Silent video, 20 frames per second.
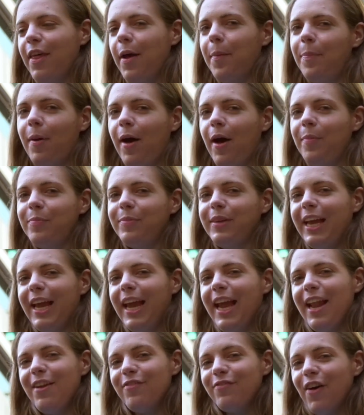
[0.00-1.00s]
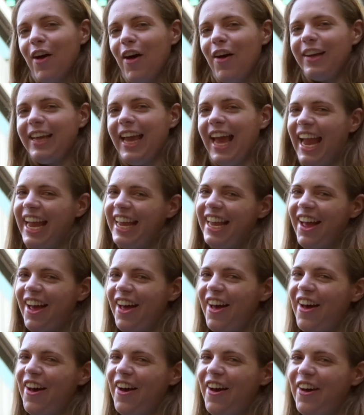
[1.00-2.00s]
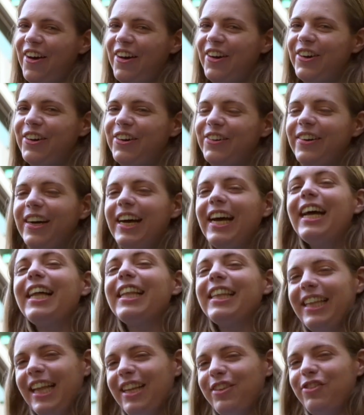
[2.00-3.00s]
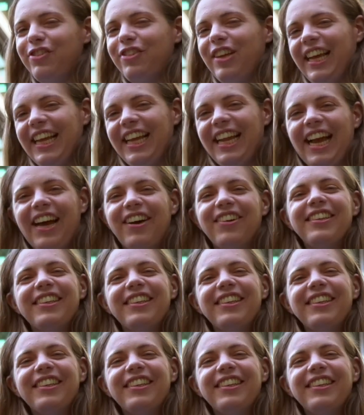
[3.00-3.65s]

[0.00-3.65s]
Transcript: the pumpkin volcano. Let's check it out.